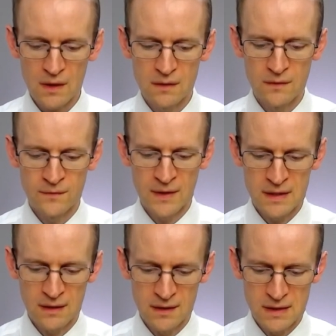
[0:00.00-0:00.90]
the
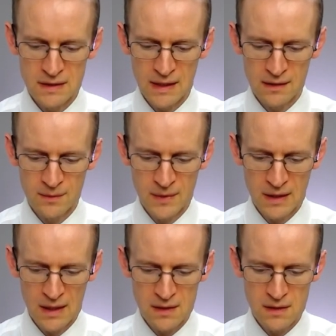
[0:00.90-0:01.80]
5th largest
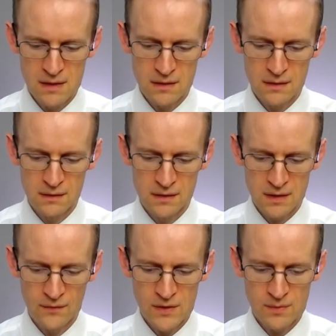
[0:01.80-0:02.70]
telecommunications
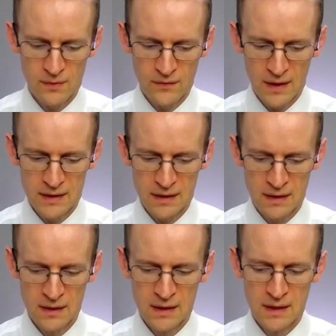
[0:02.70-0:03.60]
service provider.
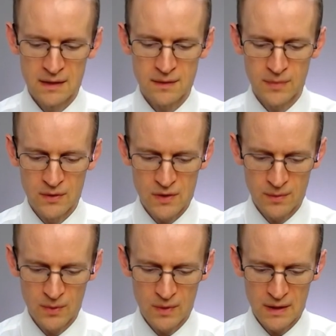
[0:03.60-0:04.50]
It's a blue
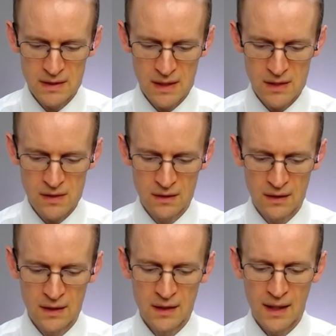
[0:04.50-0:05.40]
chip organization,
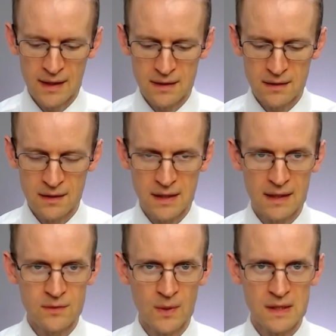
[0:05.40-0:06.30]
and it does
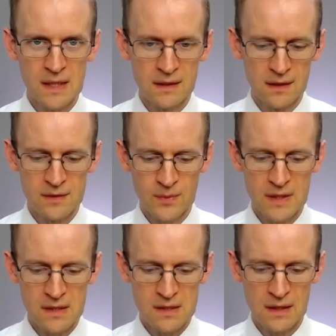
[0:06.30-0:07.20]
X, Y, Z, and its
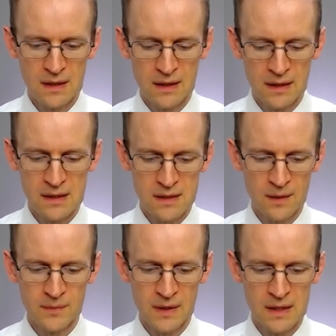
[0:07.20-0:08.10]
presence in these
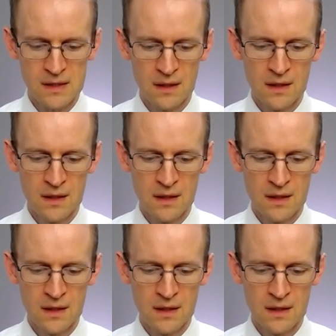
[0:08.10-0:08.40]
companies.